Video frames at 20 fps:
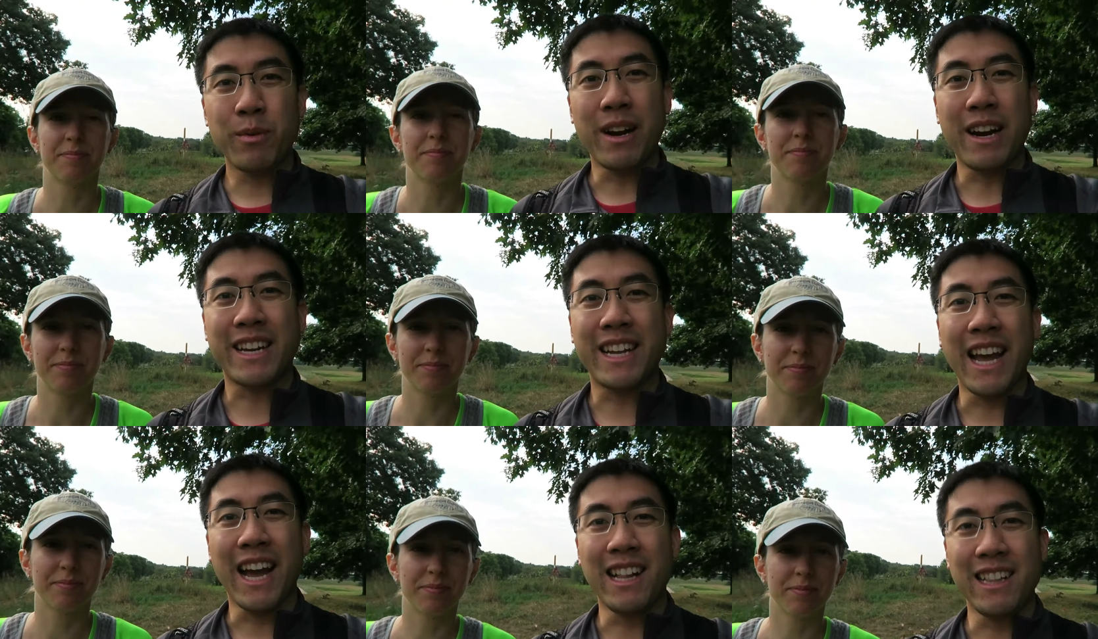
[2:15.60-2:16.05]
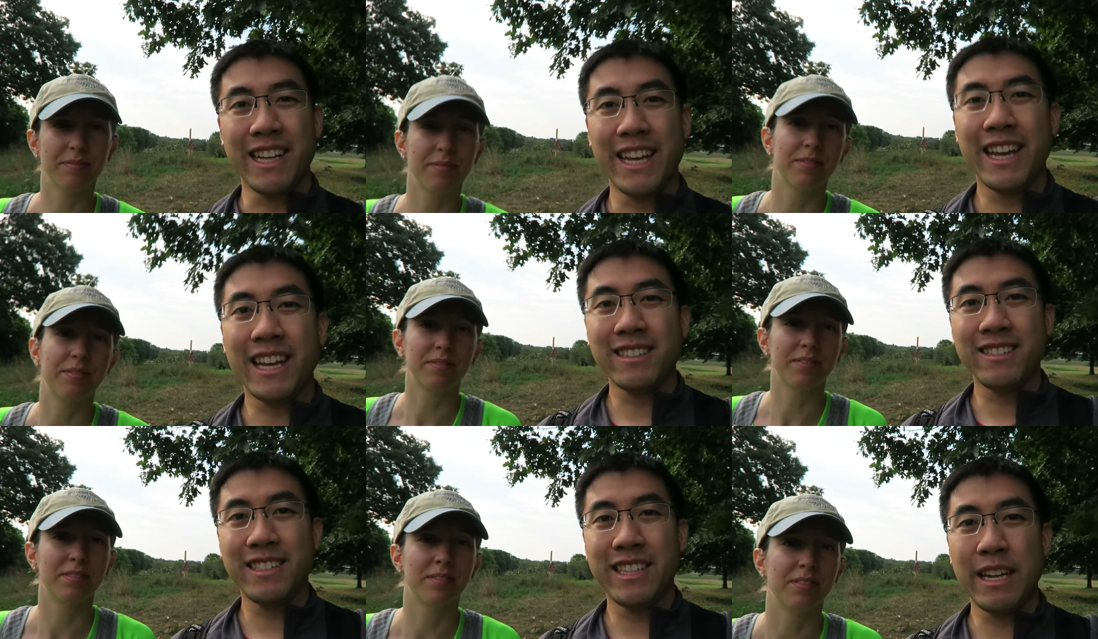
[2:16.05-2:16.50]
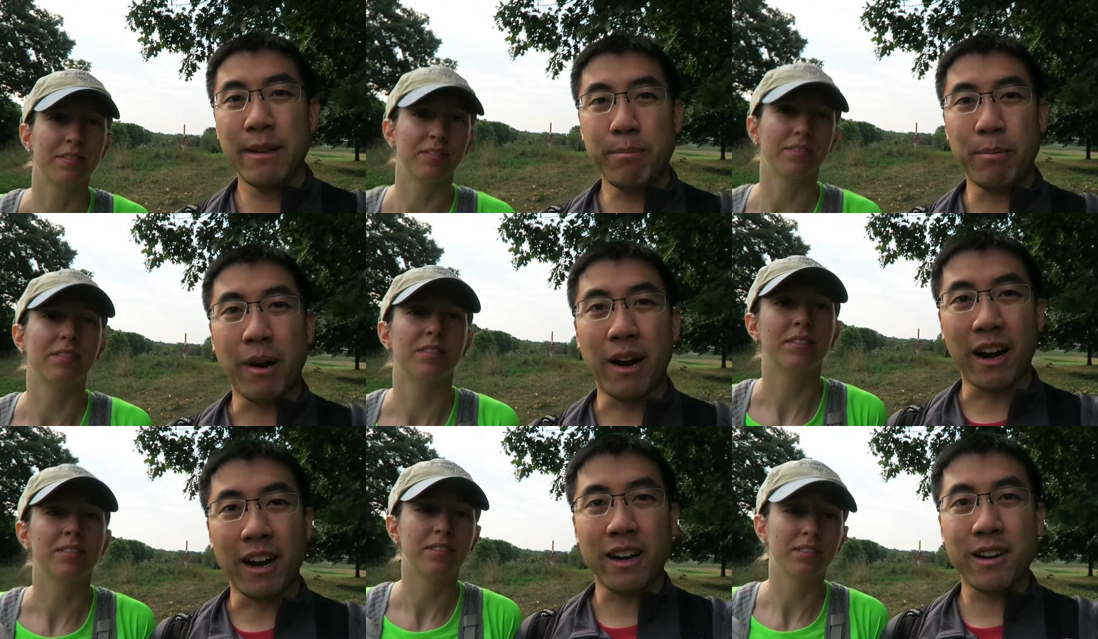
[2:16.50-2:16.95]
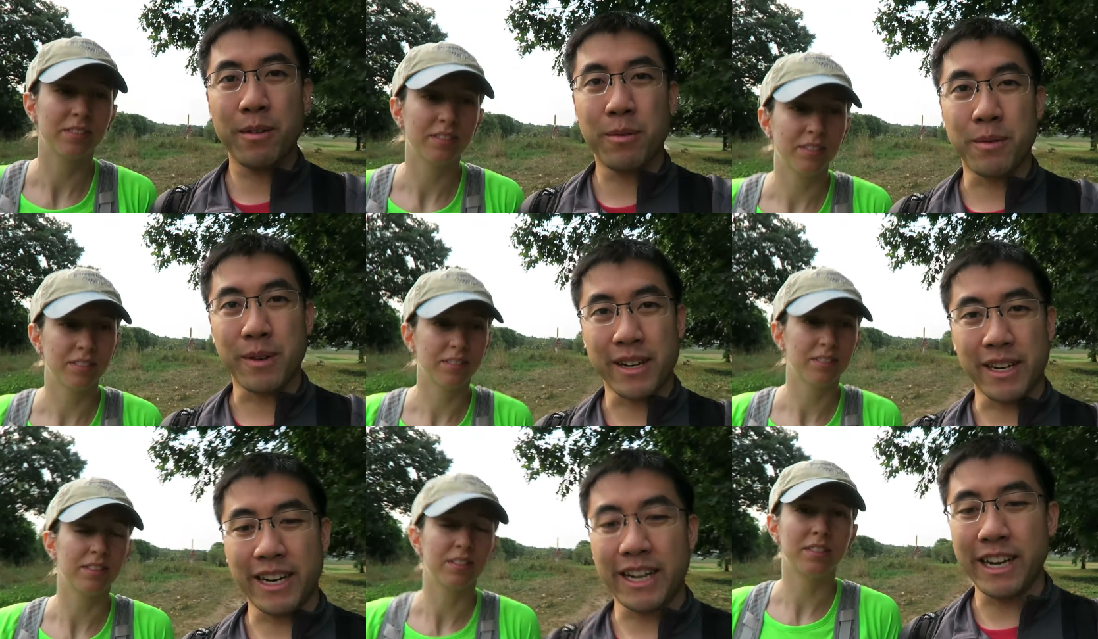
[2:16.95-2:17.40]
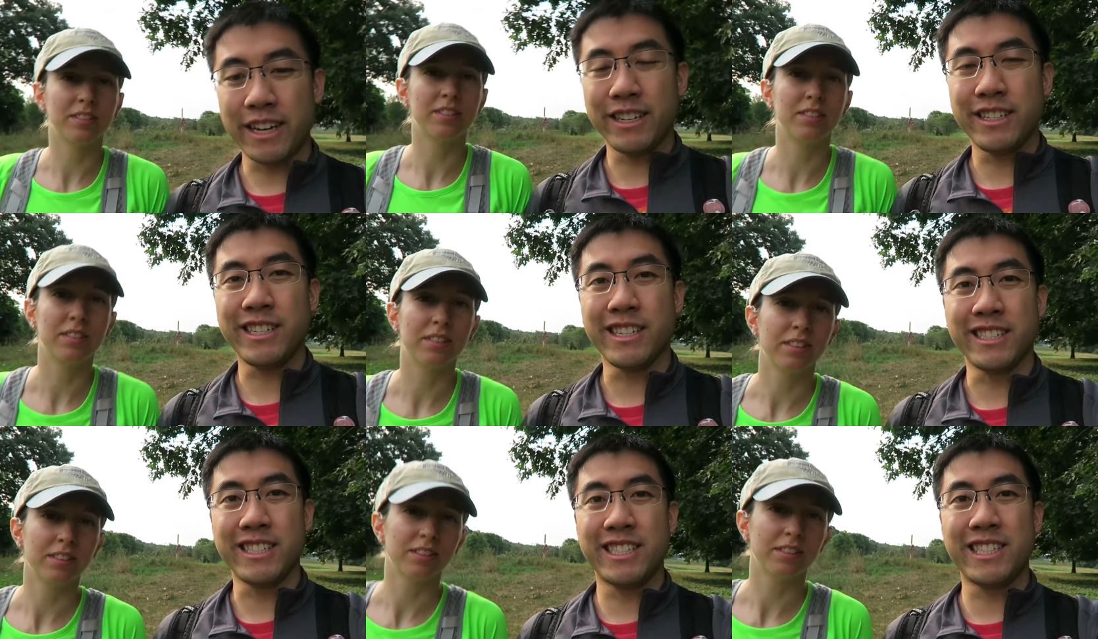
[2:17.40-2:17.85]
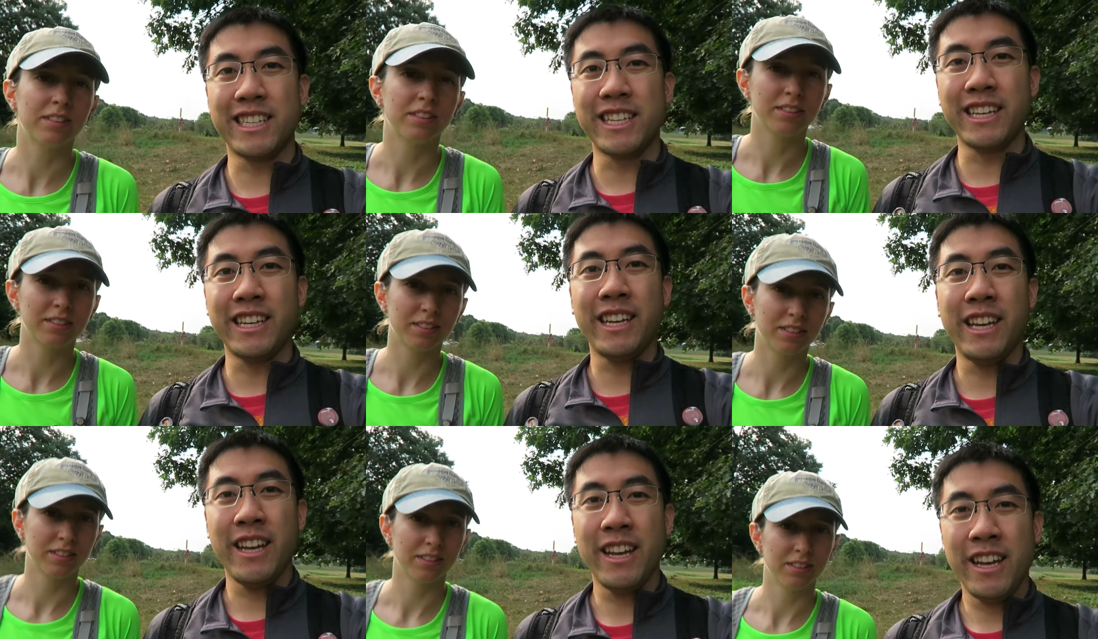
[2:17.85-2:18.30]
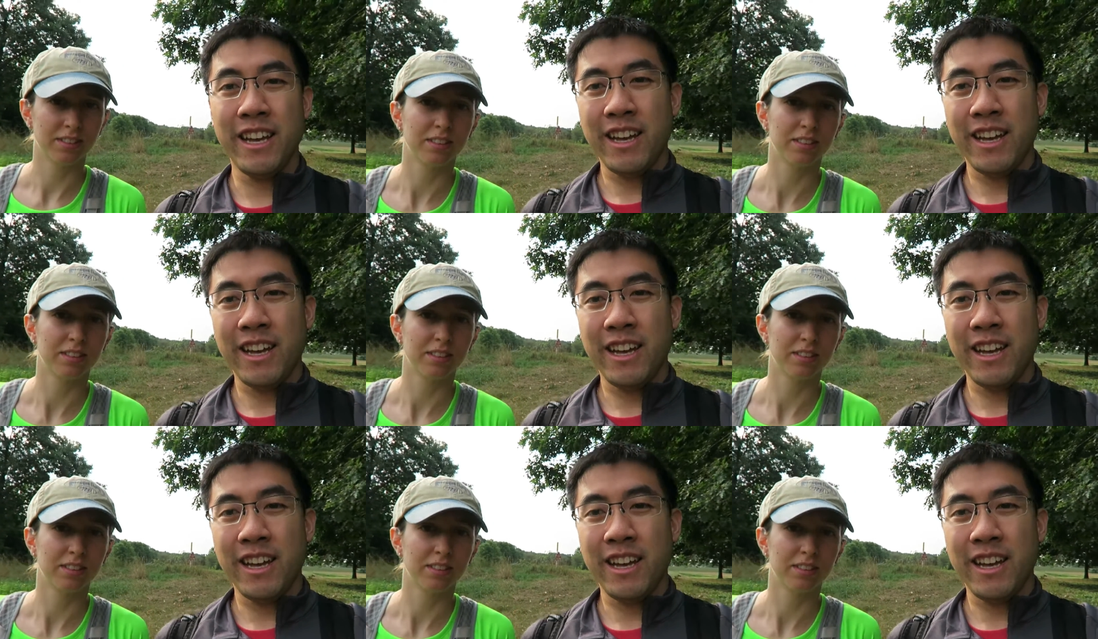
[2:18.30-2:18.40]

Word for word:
Speaker 1: We're at Callahan State Park. We're here to see